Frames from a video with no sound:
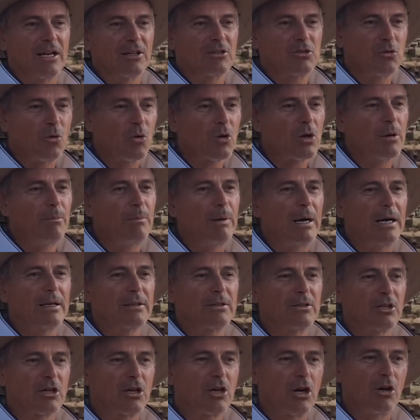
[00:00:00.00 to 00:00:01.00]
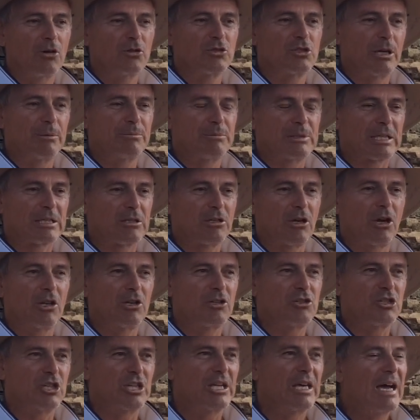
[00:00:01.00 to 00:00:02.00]
talk about the cone-shaped
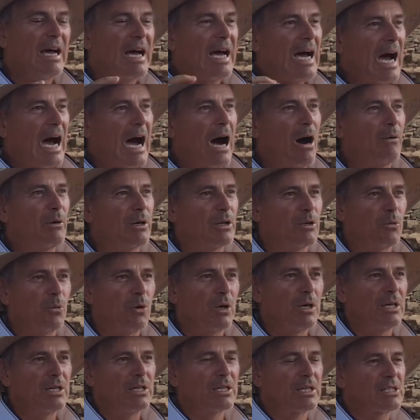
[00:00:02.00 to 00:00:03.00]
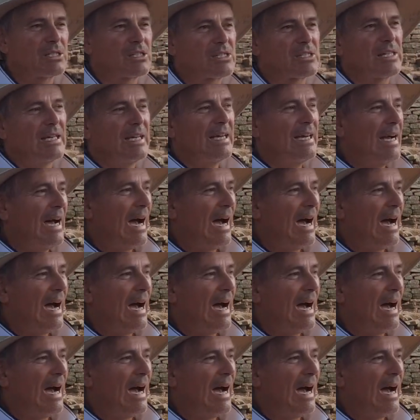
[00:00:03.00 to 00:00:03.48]
technology, how it works,